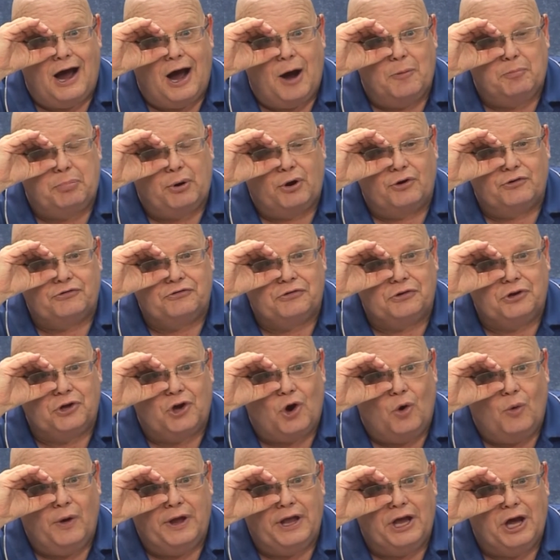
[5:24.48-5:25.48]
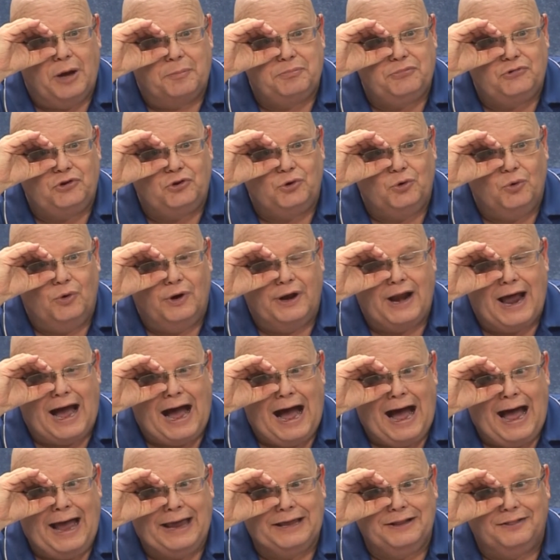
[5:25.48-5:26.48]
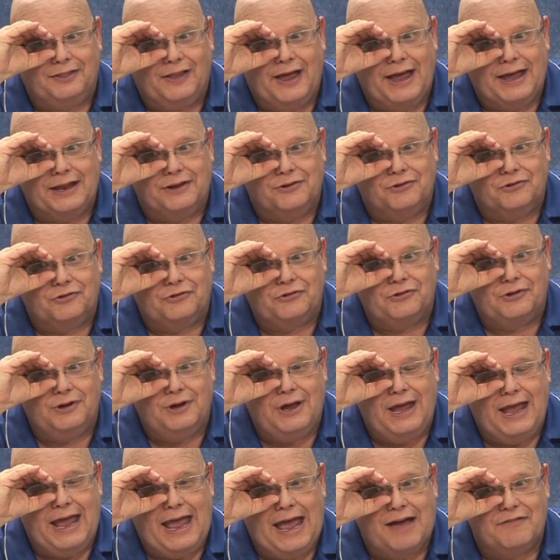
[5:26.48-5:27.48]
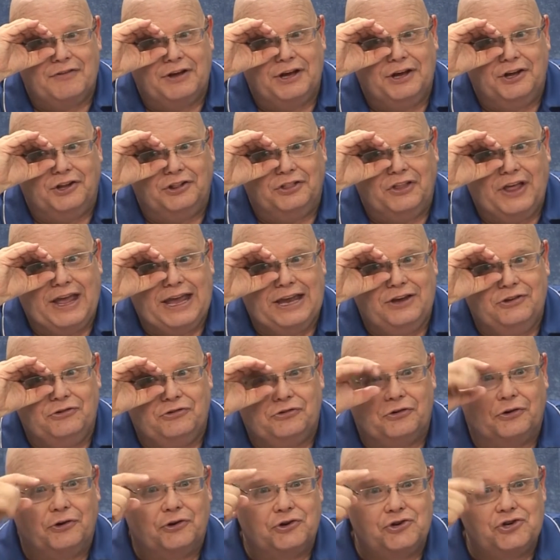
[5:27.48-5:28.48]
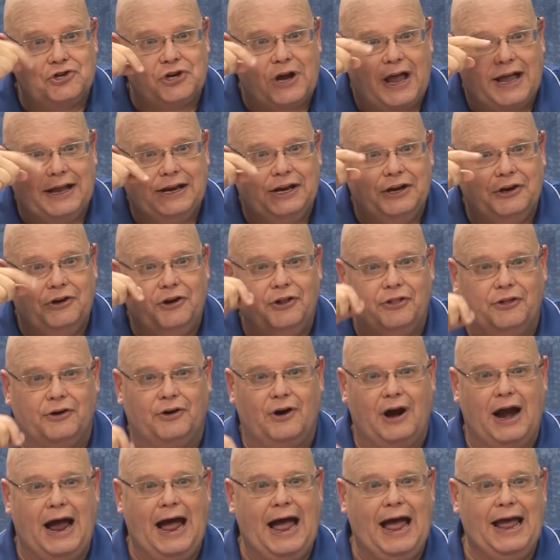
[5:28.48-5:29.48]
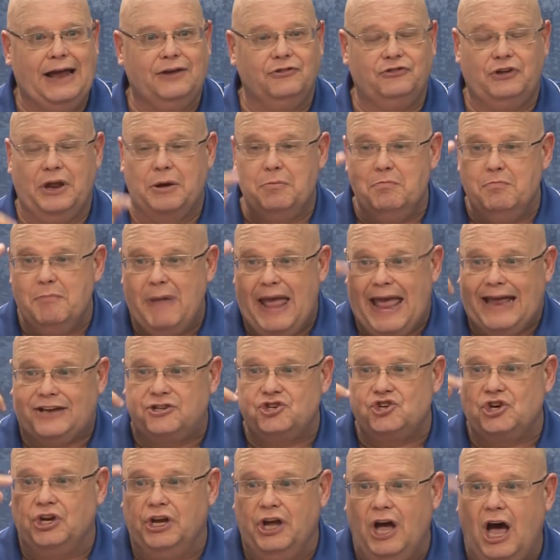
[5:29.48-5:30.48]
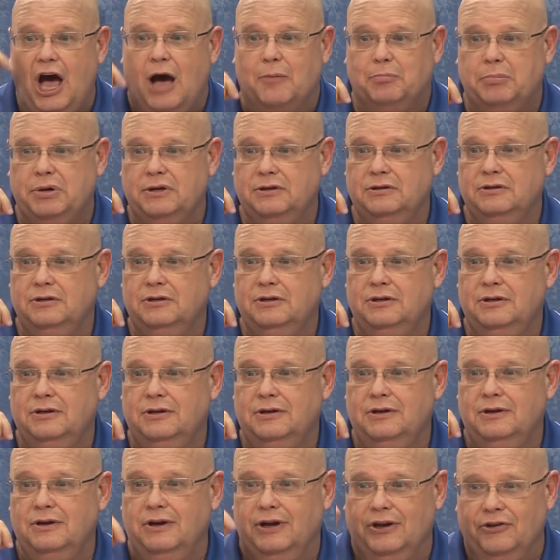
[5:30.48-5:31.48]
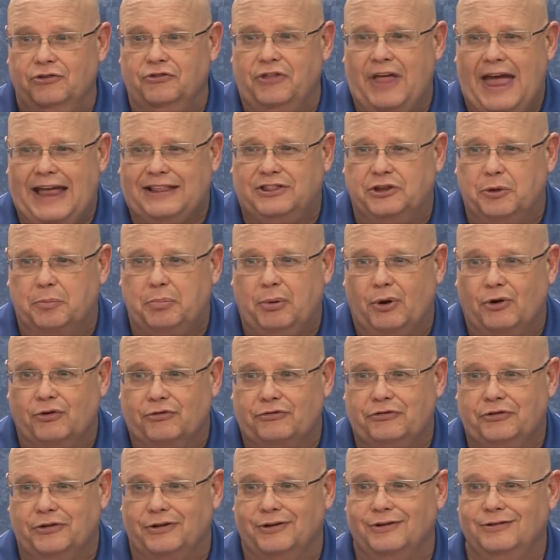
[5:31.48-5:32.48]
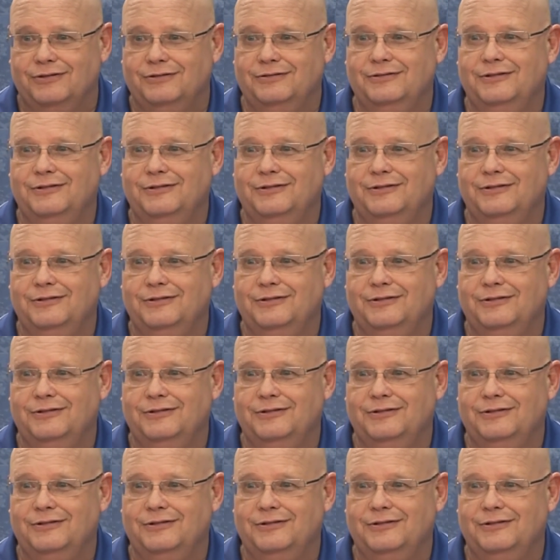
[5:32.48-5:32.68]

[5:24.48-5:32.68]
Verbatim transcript: a person going up to an eye lens, having a laser shine into their eyes and matching up. Is that the person?